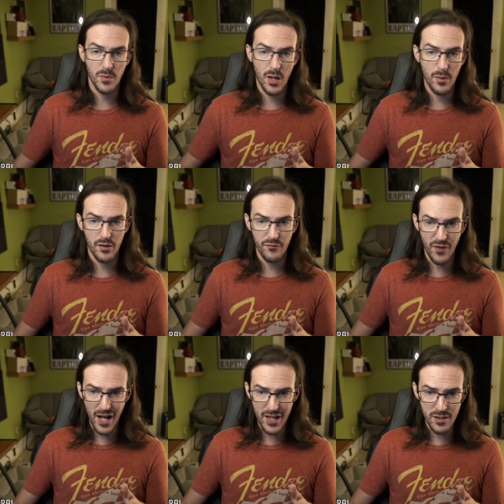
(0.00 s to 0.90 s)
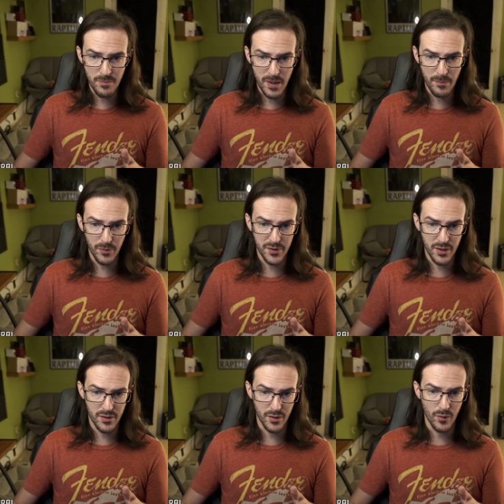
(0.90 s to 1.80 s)
What I would advise people to
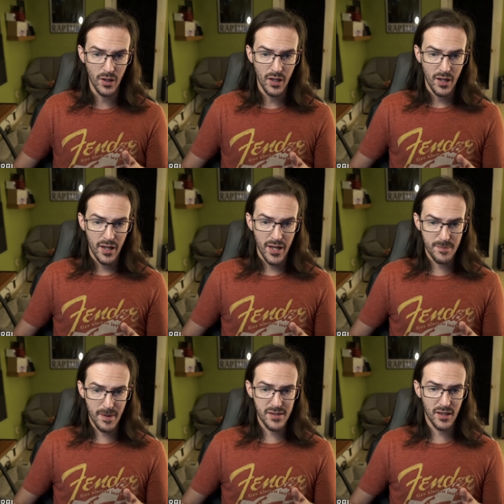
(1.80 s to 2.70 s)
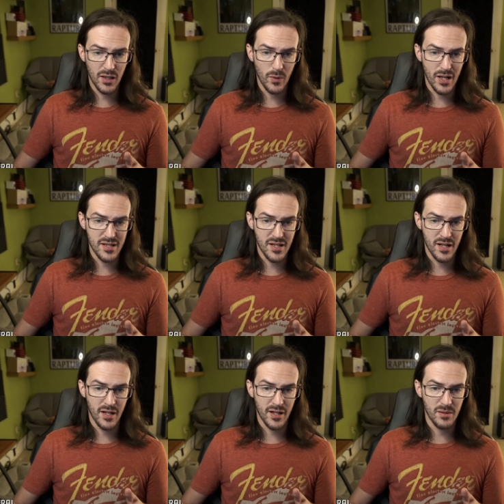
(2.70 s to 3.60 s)
do is basically what I said
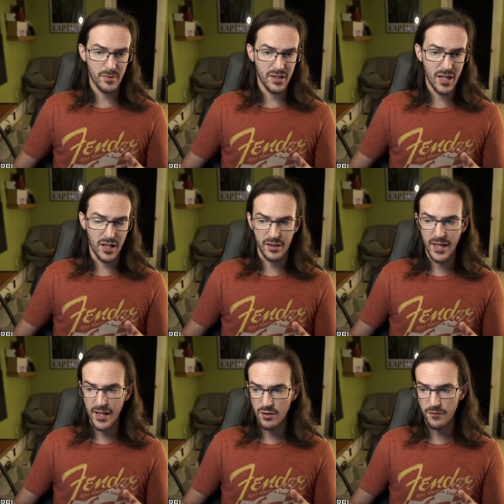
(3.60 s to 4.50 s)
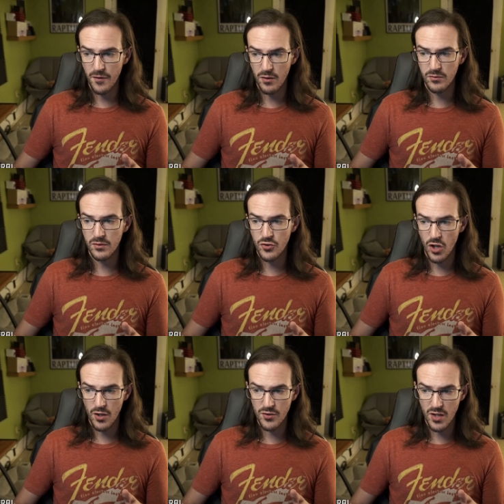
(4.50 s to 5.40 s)
here in the beginning. Take your phone,
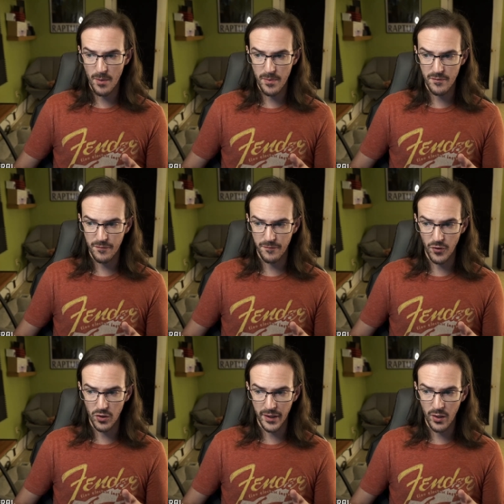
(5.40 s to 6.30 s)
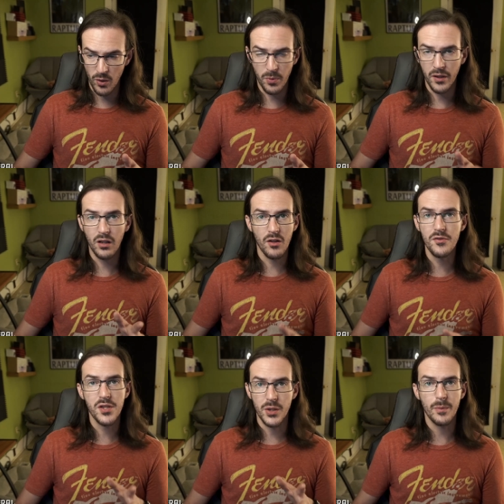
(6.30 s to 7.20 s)
charge it up, fully or pretty
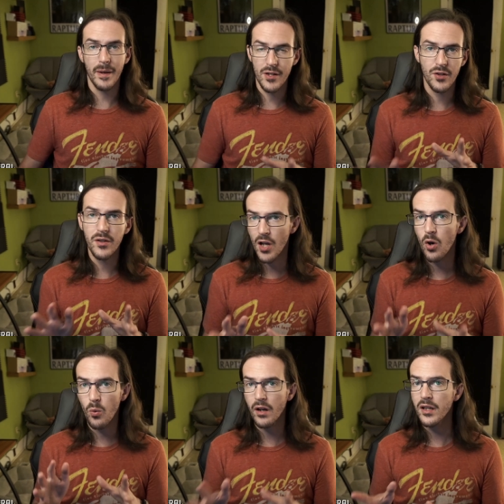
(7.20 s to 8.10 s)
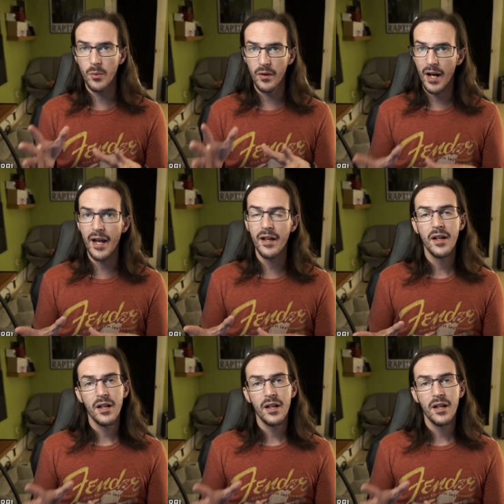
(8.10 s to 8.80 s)
close to it. Make sure you know where you were at.